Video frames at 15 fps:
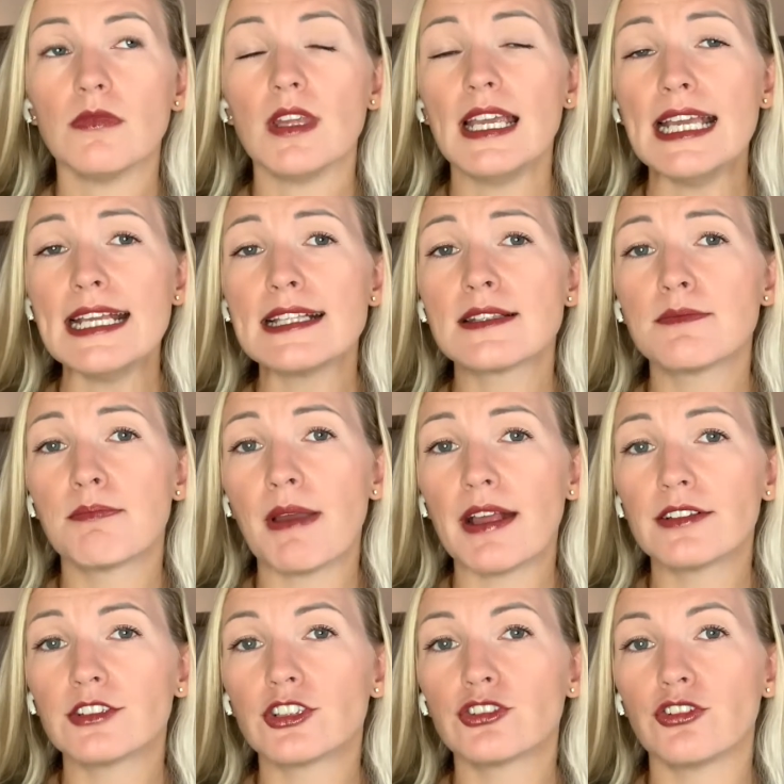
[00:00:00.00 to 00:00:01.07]
it's
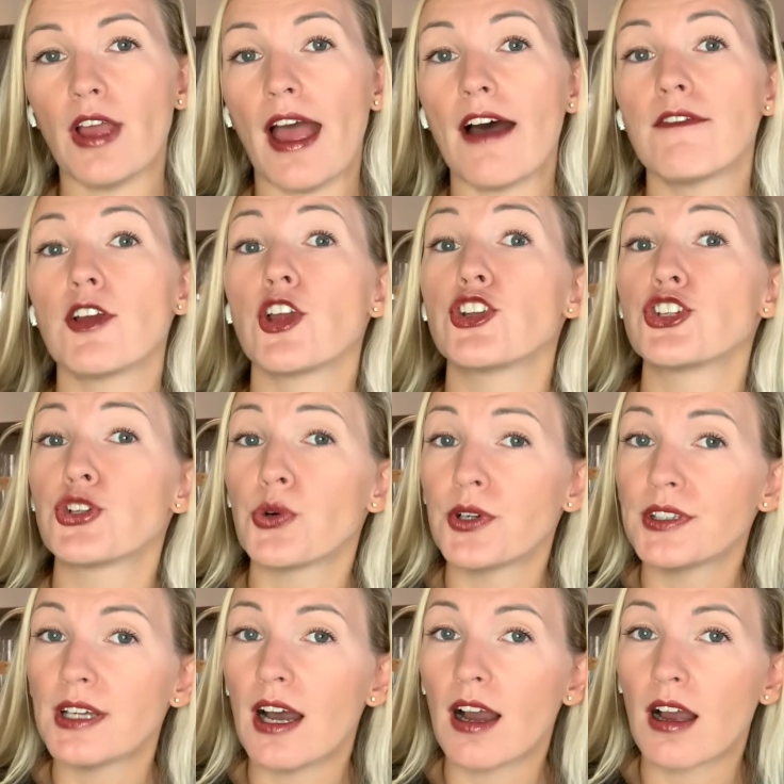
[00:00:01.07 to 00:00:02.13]
better to have a
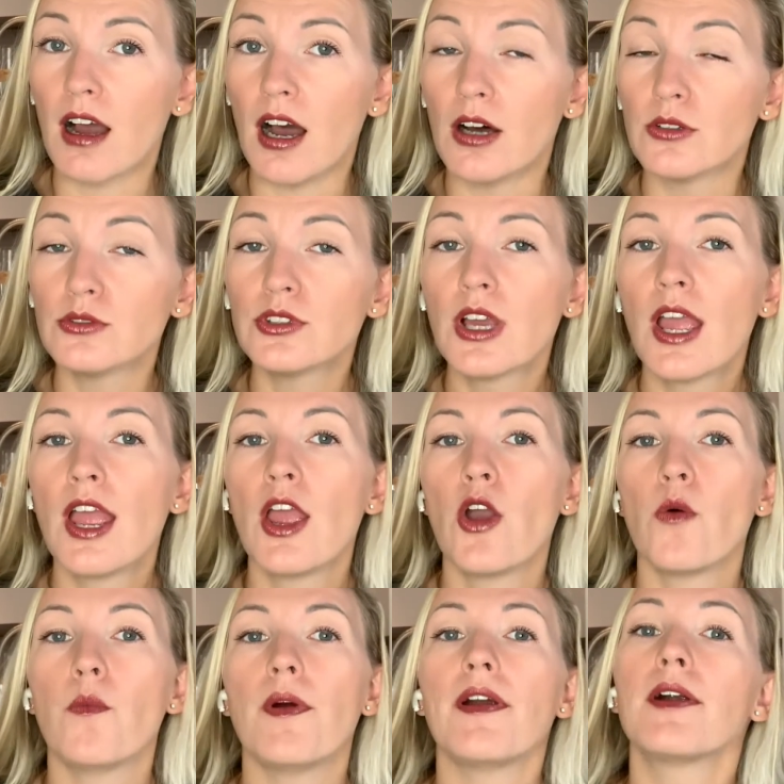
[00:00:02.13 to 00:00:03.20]
joint account
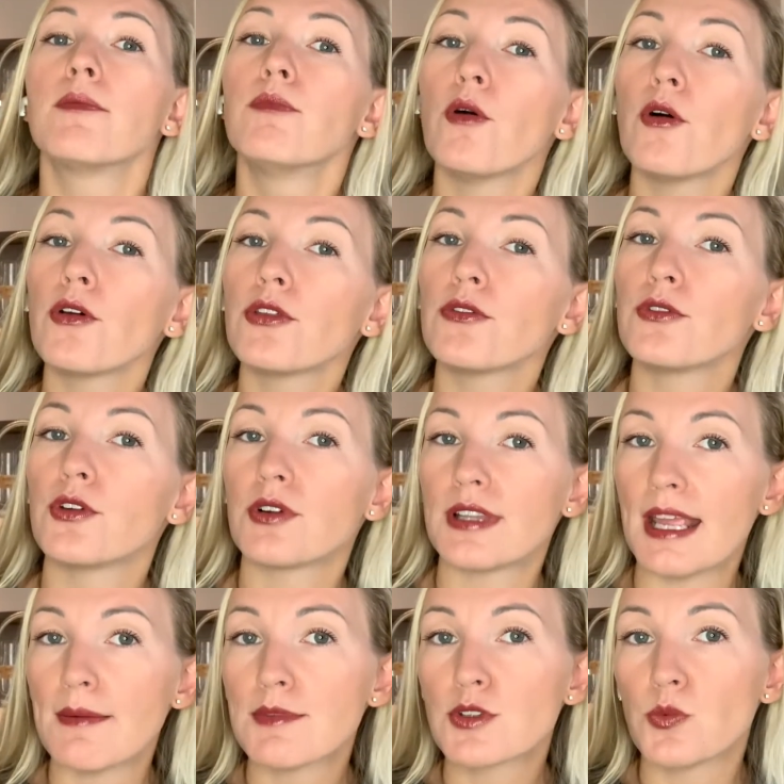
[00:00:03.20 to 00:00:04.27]
where both of your
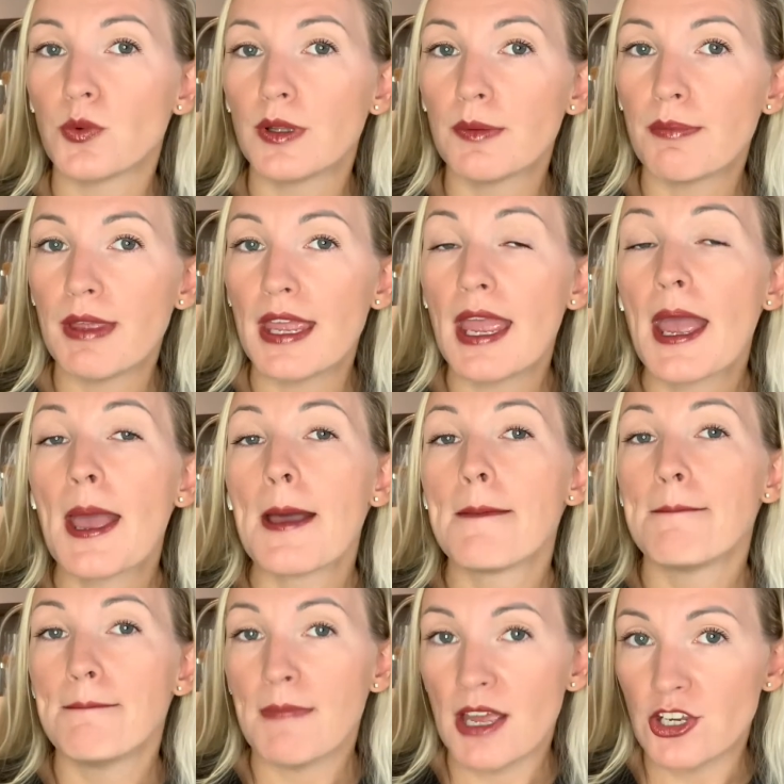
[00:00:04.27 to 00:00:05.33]
names will be
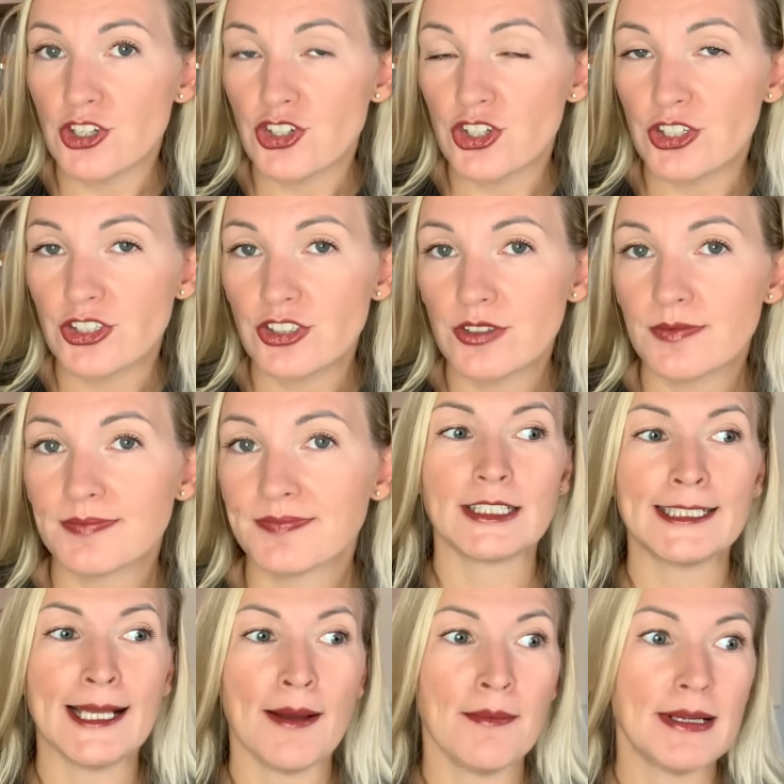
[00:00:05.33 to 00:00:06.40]
mentioned.
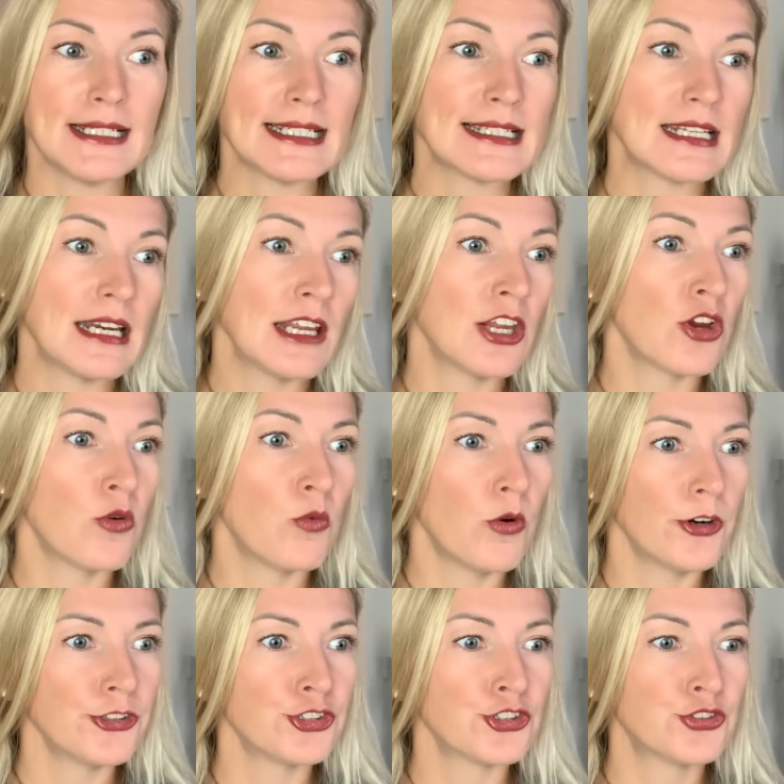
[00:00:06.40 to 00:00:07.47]
Somebody is drinking
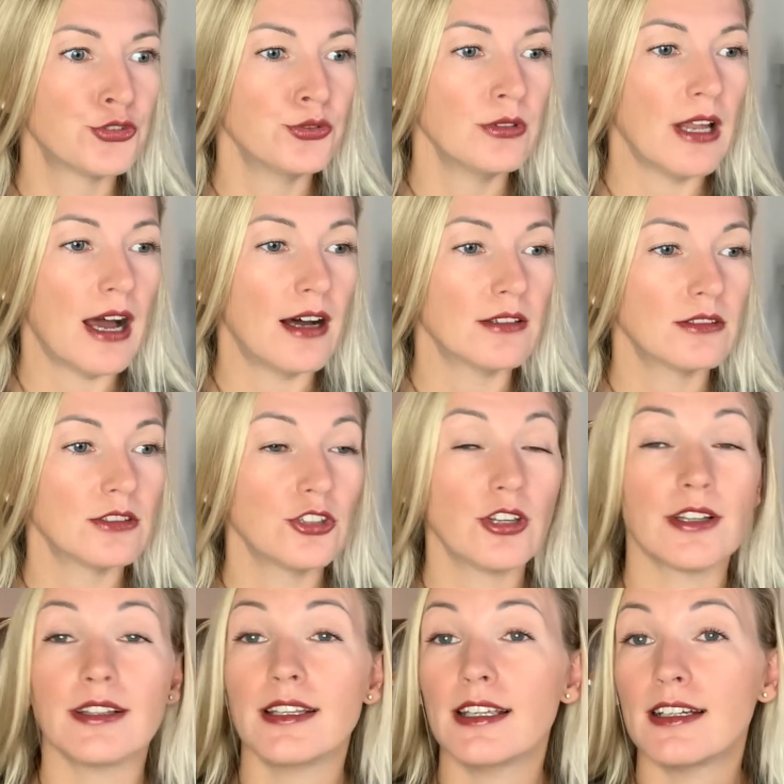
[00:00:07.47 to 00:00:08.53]
water too loud. You
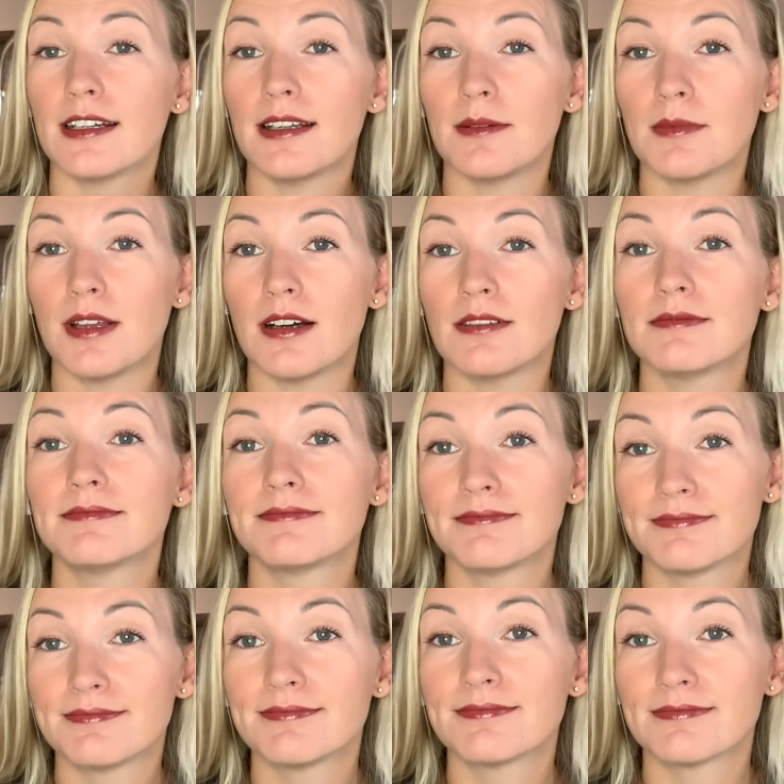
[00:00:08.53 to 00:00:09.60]
can hear him now.
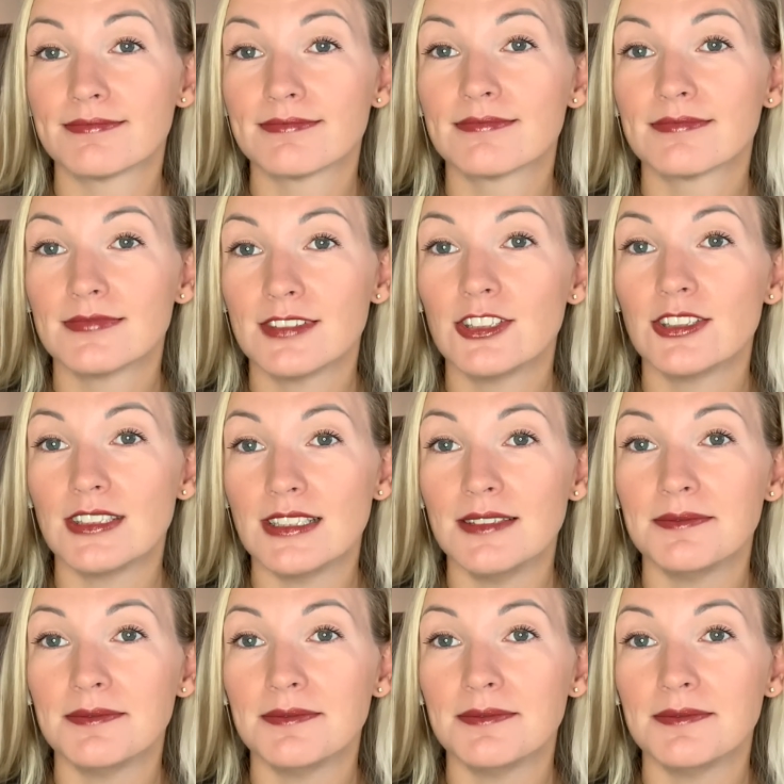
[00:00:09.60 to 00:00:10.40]
You see?